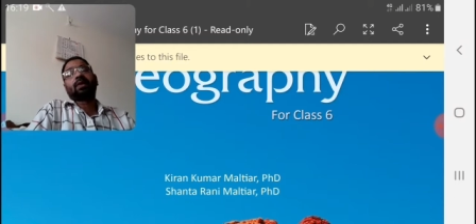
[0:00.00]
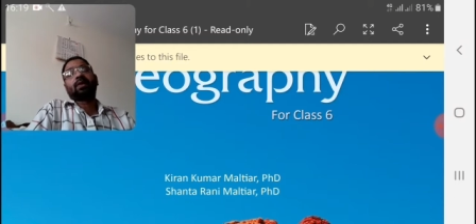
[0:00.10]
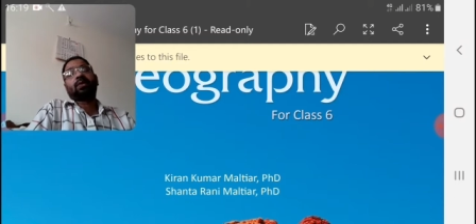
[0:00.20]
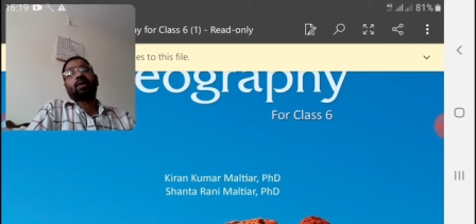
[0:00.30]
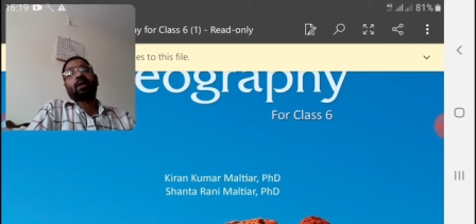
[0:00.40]

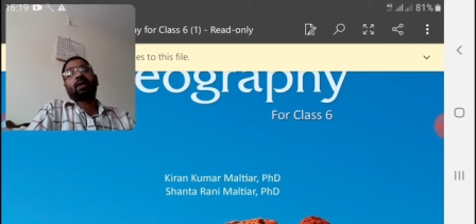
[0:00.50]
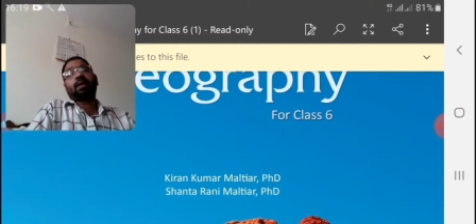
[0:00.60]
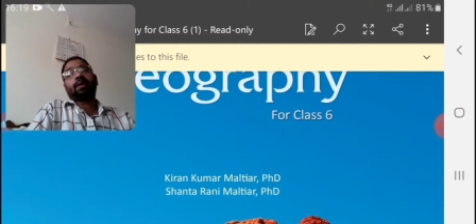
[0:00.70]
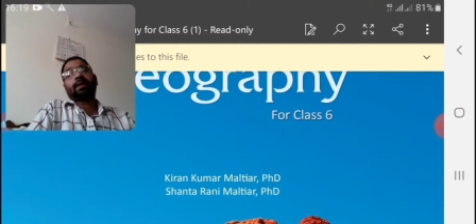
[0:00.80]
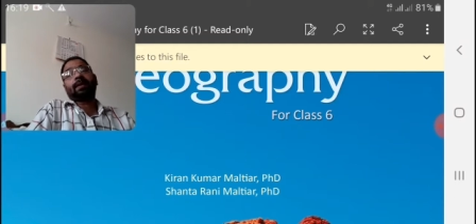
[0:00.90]

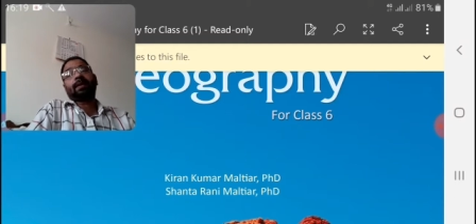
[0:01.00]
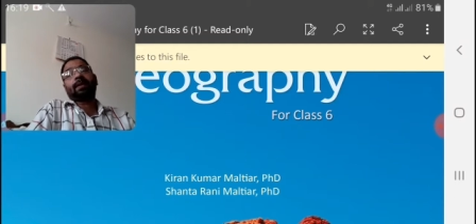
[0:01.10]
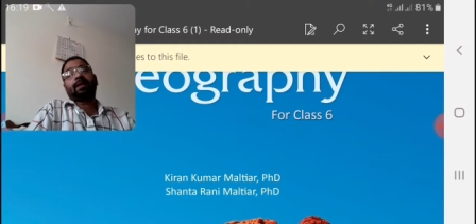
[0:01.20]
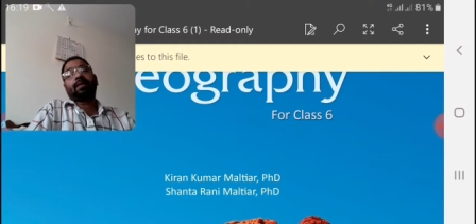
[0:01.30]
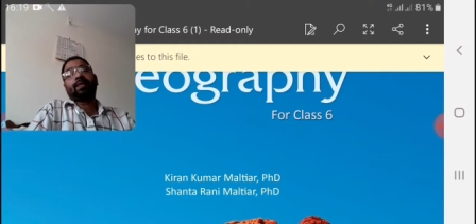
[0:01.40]
Today
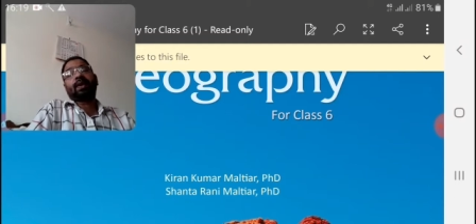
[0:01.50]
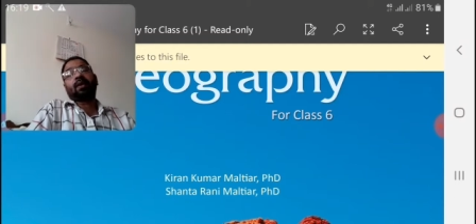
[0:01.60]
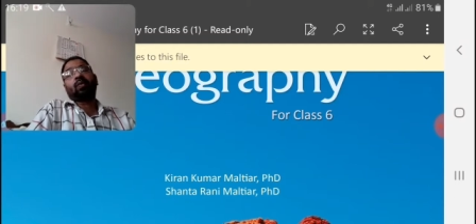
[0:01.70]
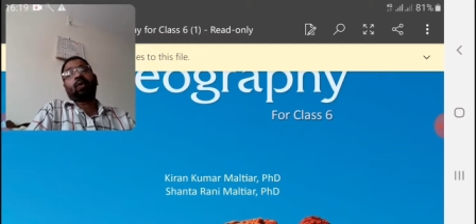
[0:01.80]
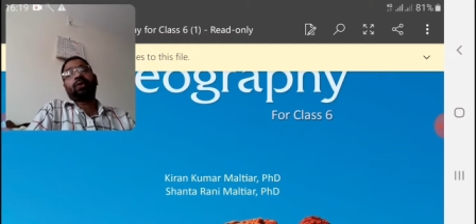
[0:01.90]
we
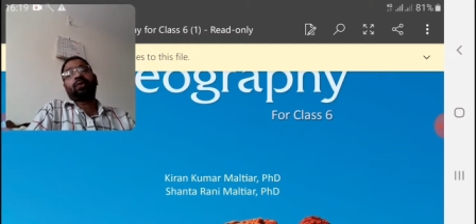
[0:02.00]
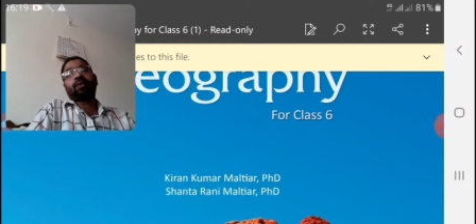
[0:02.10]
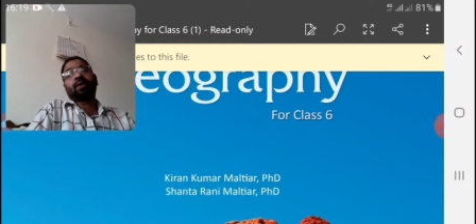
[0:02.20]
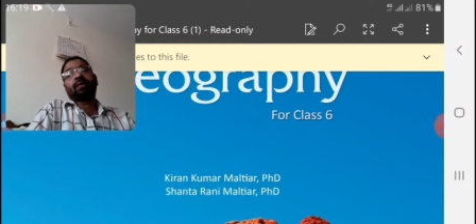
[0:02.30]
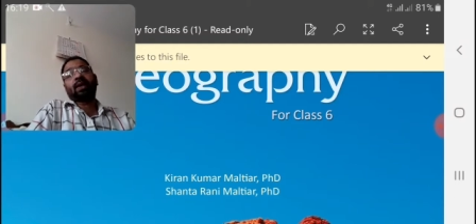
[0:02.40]
are going to
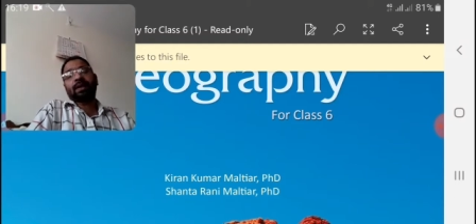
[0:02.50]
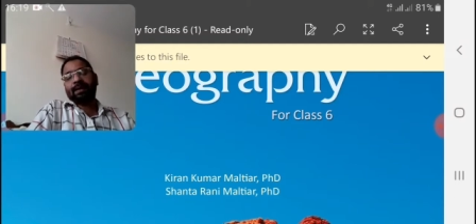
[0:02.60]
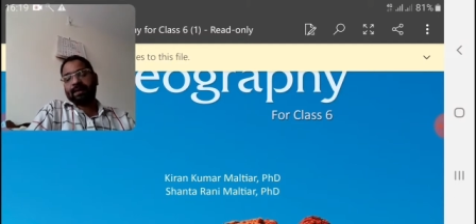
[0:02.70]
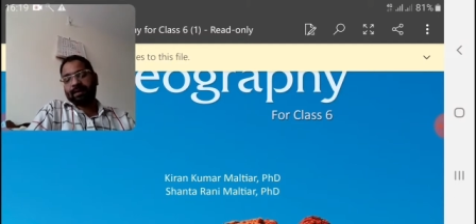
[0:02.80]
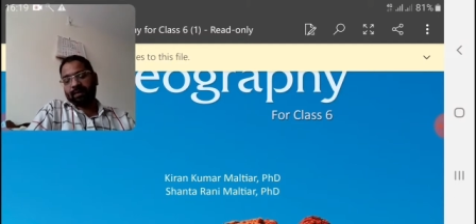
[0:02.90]

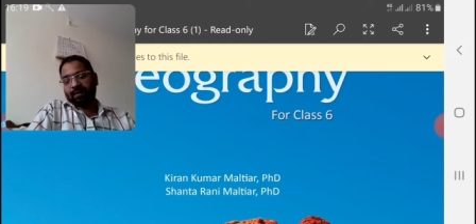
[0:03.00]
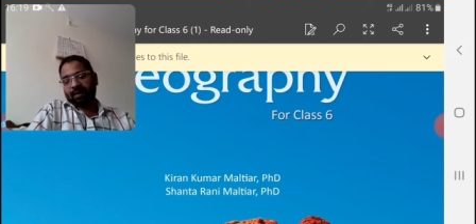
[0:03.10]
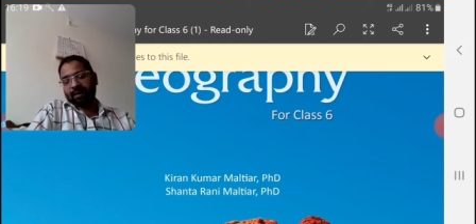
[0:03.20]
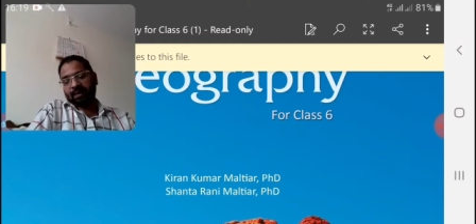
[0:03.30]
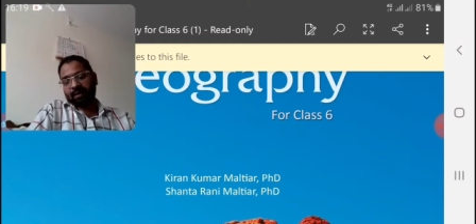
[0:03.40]
revise
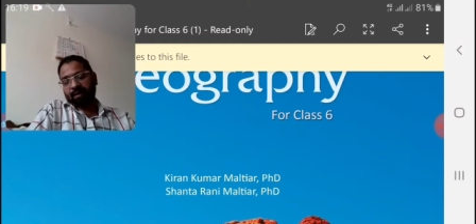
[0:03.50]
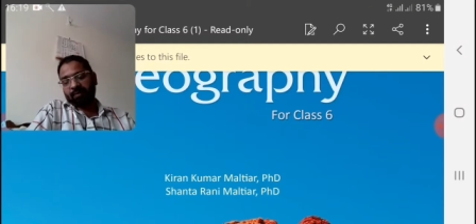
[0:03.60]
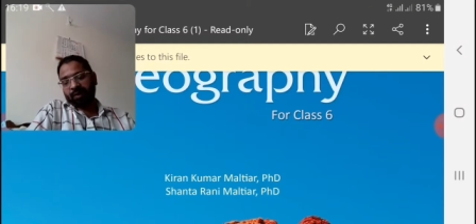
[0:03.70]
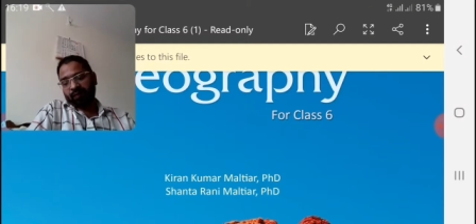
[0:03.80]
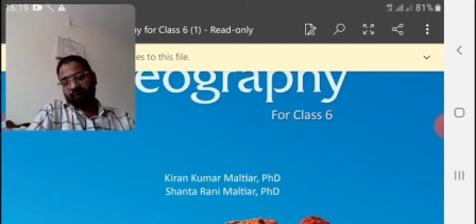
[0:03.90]
lesson
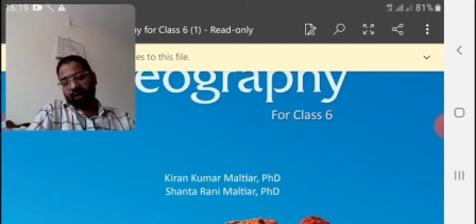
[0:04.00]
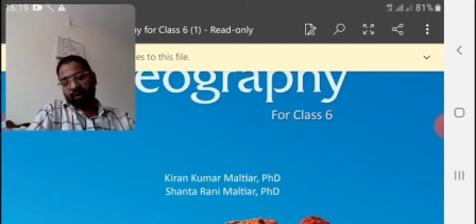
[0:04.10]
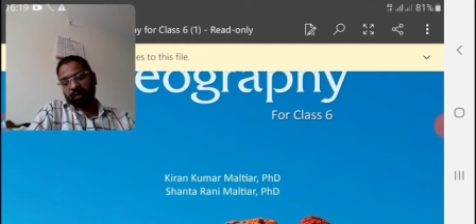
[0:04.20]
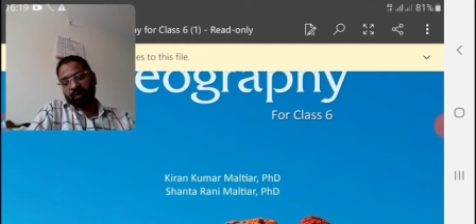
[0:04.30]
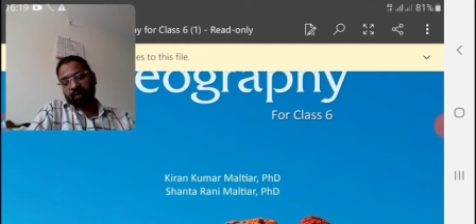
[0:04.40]
number
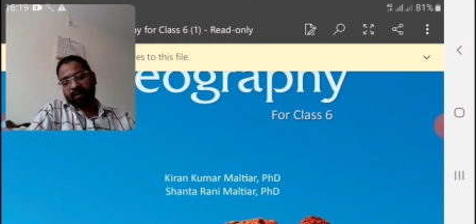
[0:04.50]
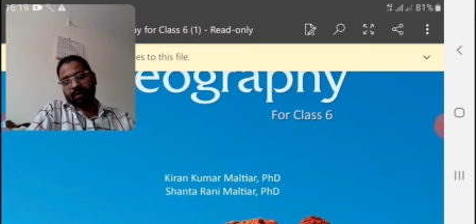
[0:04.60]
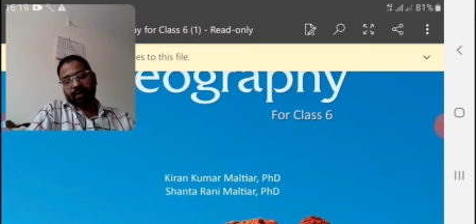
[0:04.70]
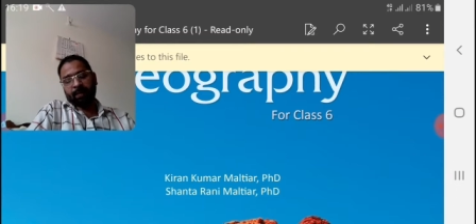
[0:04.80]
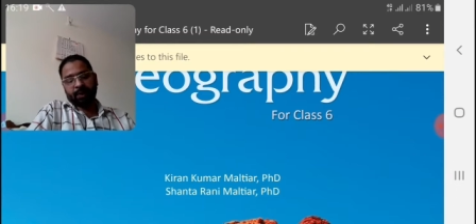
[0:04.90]
1
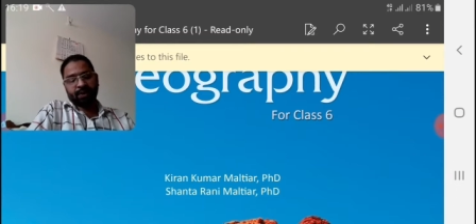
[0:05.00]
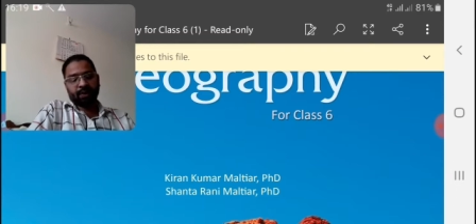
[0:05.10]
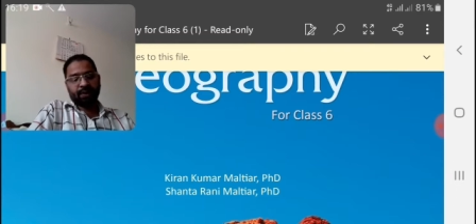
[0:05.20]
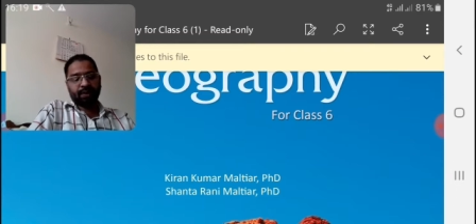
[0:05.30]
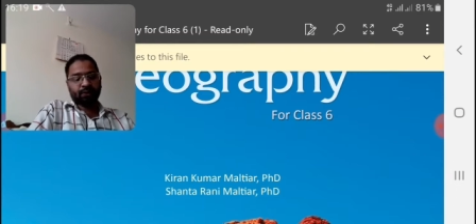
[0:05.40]

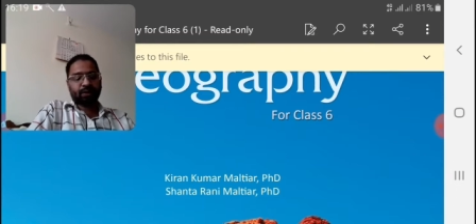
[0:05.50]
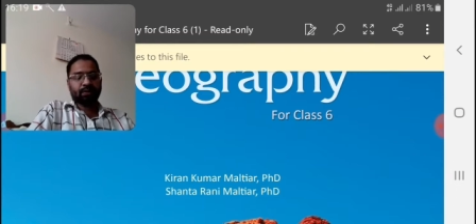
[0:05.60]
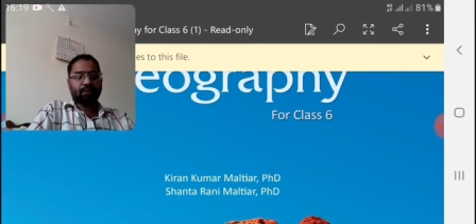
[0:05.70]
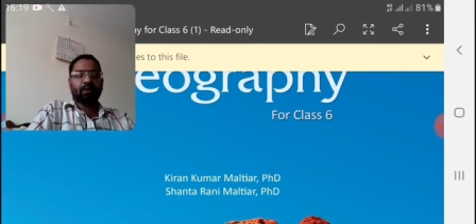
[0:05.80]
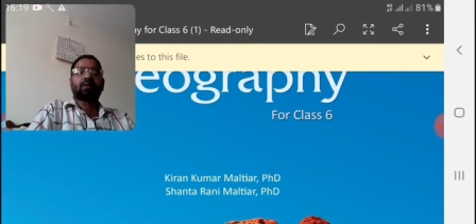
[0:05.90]

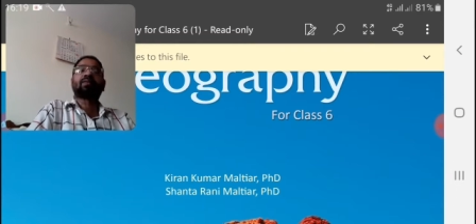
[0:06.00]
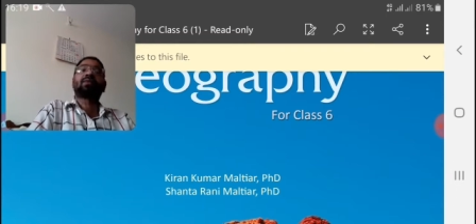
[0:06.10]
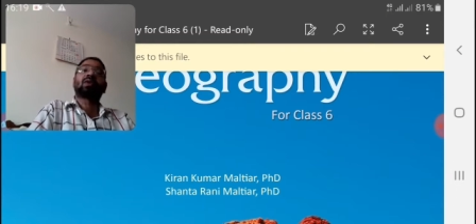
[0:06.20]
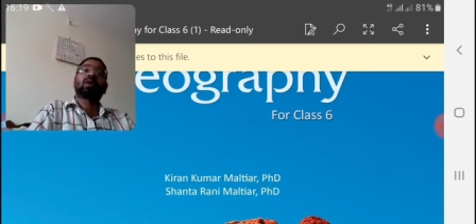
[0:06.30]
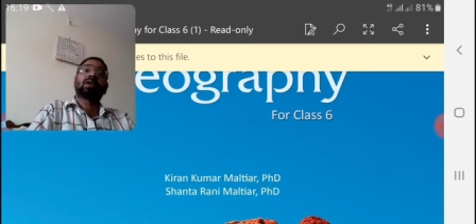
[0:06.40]
representation of
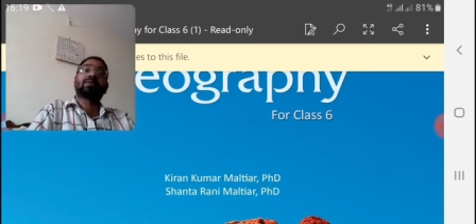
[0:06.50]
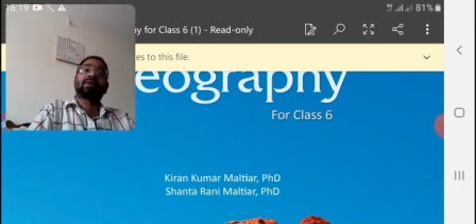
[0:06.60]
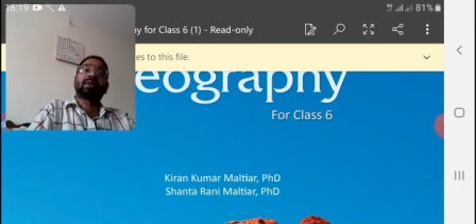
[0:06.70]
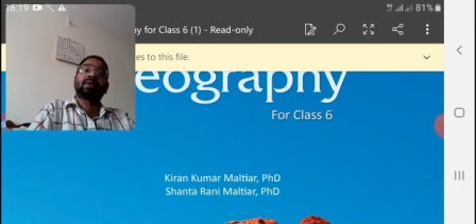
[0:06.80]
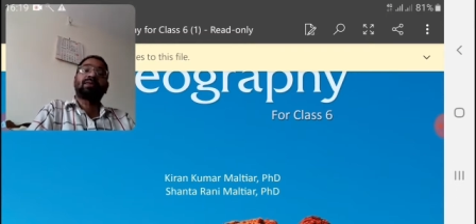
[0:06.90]

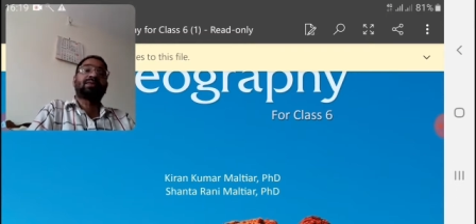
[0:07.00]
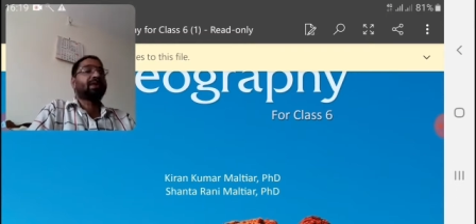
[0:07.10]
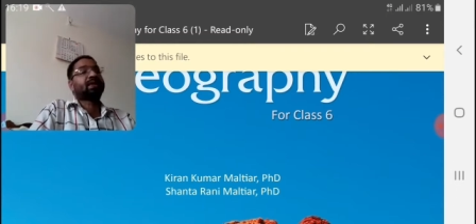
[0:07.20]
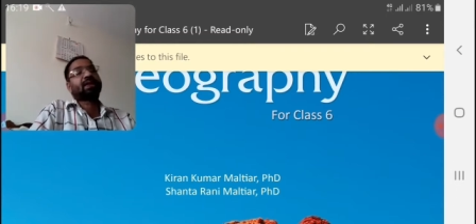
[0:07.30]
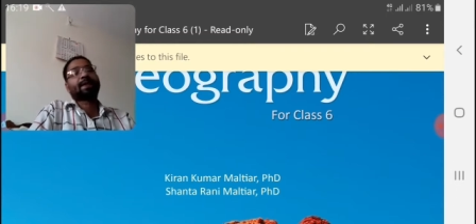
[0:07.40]
geographical
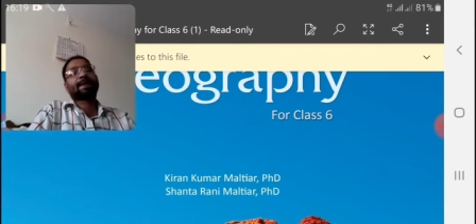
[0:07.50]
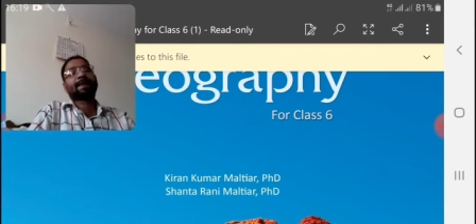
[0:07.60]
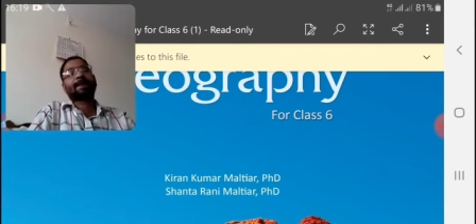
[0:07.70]
features.